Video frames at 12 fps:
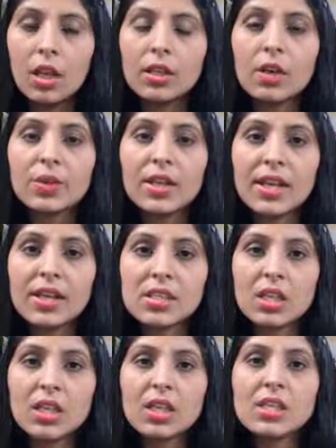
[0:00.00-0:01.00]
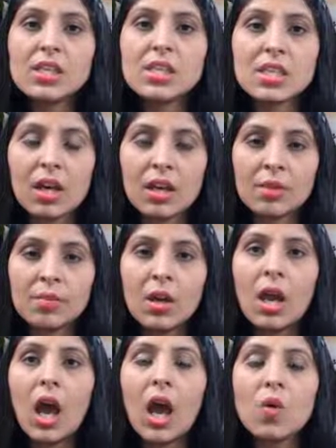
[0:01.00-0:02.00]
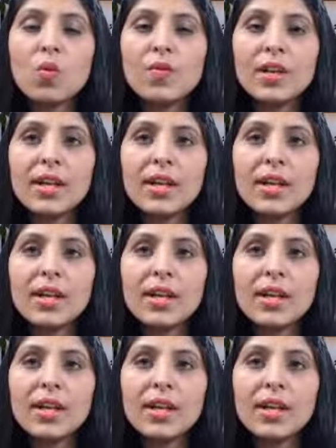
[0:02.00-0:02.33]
Now the next thing is time. How we